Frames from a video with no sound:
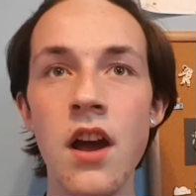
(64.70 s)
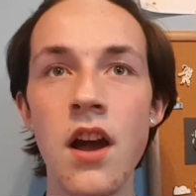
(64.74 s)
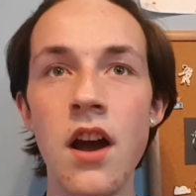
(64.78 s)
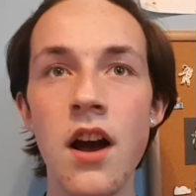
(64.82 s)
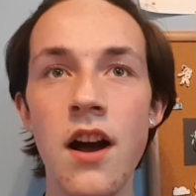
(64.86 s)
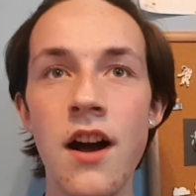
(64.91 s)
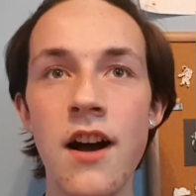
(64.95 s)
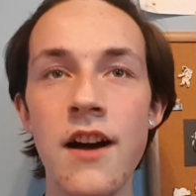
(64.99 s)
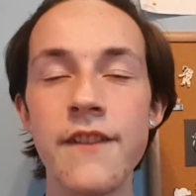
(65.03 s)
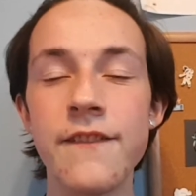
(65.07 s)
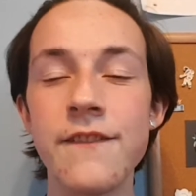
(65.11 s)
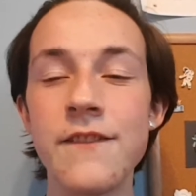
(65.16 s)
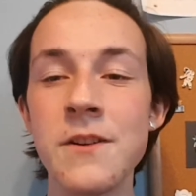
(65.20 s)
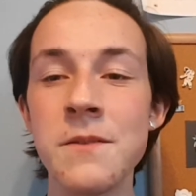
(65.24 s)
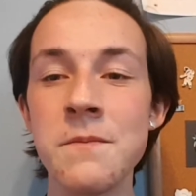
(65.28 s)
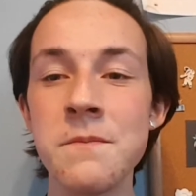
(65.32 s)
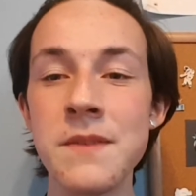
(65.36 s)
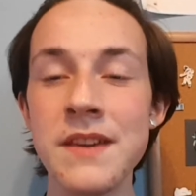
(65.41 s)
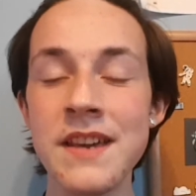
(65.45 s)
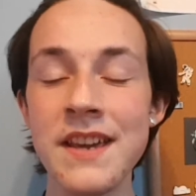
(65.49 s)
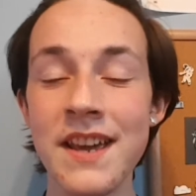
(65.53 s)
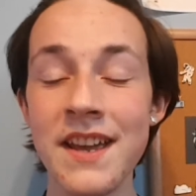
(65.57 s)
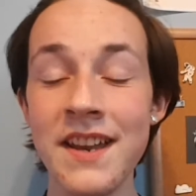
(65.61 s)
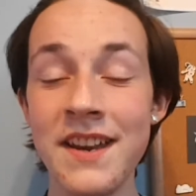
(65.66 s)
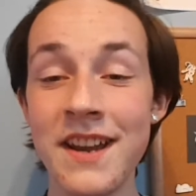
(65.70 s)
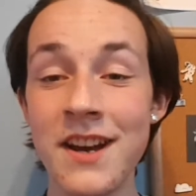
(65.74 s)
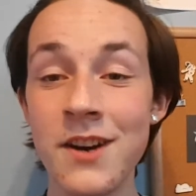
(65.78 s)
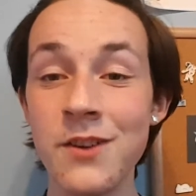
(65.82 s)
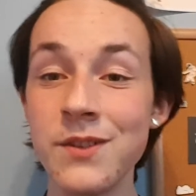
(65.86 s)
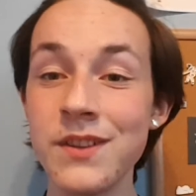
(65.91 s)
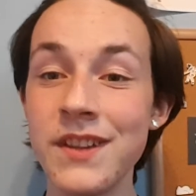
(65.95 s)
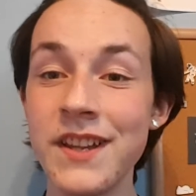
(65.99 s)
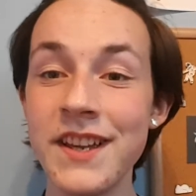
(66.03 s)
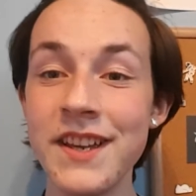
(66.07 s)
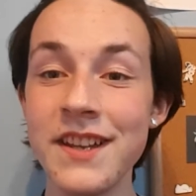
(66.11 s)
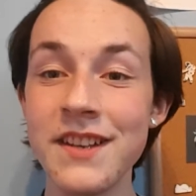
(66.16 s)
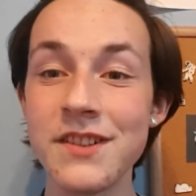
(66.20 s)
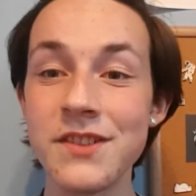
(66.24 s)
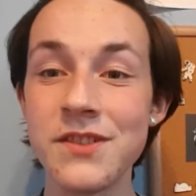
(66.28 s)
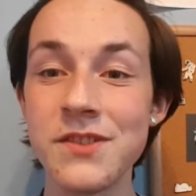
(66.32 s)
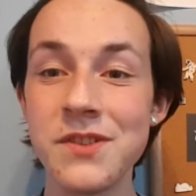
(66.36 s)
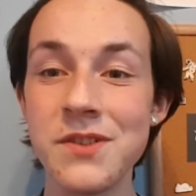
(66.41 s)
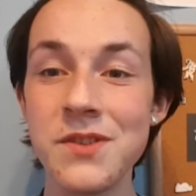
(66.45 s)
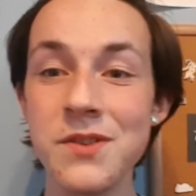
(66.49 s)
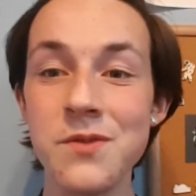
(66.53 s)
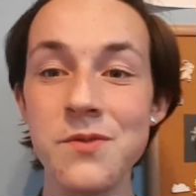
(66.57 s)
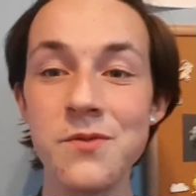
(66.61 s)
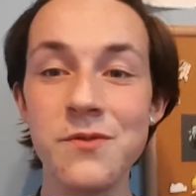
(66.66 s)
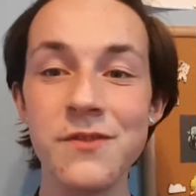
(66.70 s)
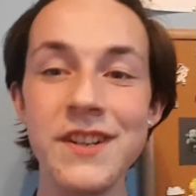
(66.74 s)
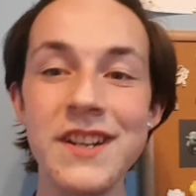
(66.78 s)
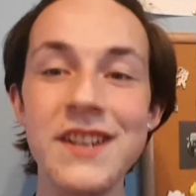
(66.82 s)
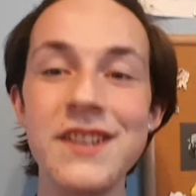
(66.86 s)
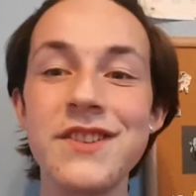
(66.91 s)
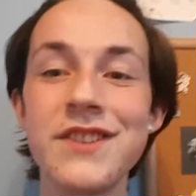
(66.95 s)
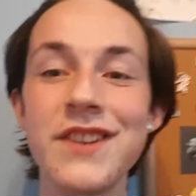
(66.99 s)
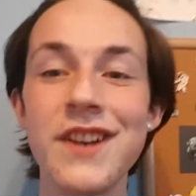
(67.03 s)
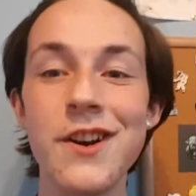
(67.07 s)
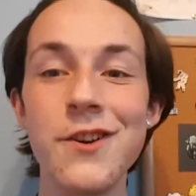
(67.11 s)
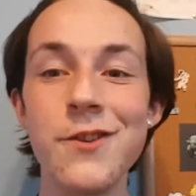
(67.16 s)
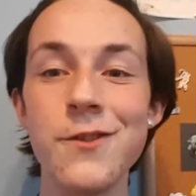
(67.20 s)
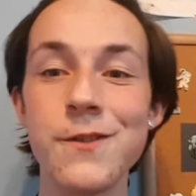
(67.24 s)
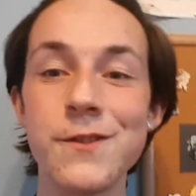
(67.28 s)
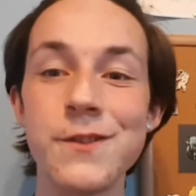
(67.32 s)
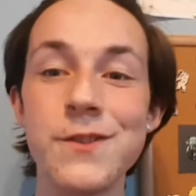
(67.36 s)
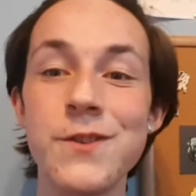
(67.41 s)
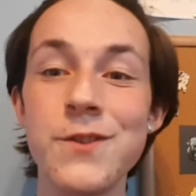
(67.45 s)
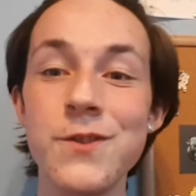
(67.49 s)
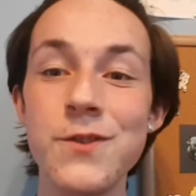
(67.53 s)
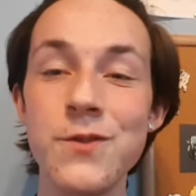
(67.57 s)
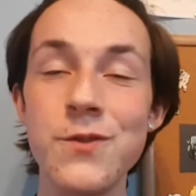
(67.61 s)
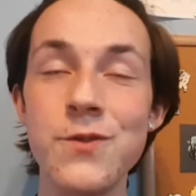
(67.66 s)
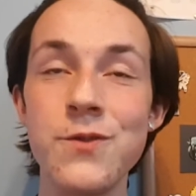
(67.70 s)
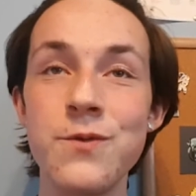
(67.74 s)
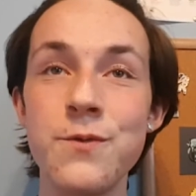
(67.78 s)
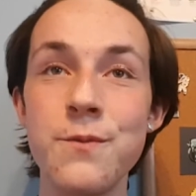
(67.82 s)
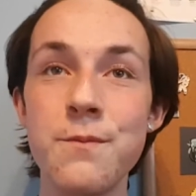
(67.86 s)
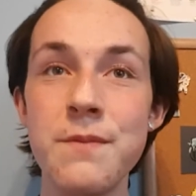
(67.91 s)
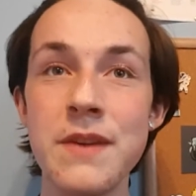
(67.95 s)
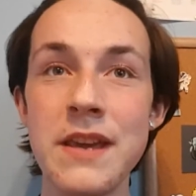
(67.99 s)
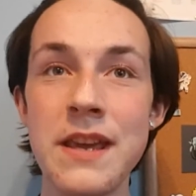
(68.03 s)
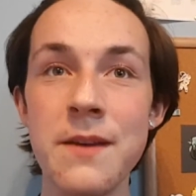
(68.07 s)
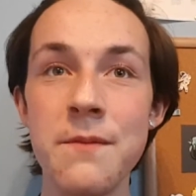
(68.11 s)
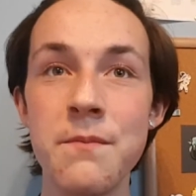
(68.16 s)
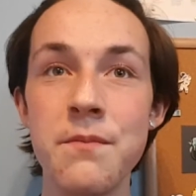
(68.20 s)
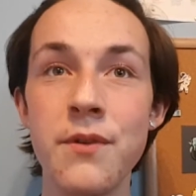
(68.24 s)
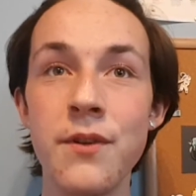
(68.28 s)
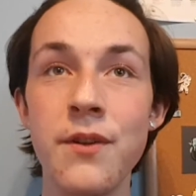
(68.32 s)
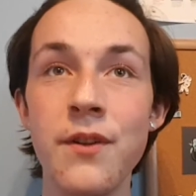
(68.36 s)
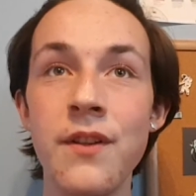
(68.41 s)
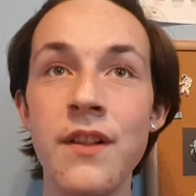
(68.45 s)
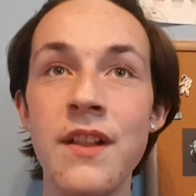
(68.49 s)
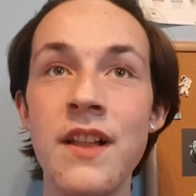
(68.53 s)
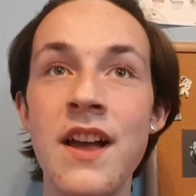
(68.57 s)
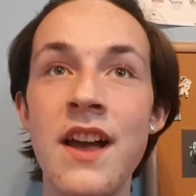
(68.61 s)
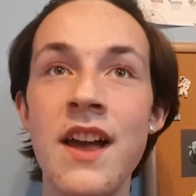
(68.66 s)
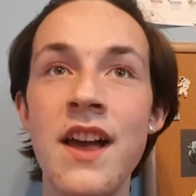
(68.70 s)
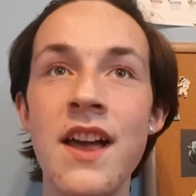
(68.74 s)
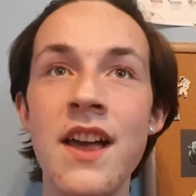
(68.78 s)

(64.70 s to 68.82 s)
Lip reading: offered me an outlet to reach out to people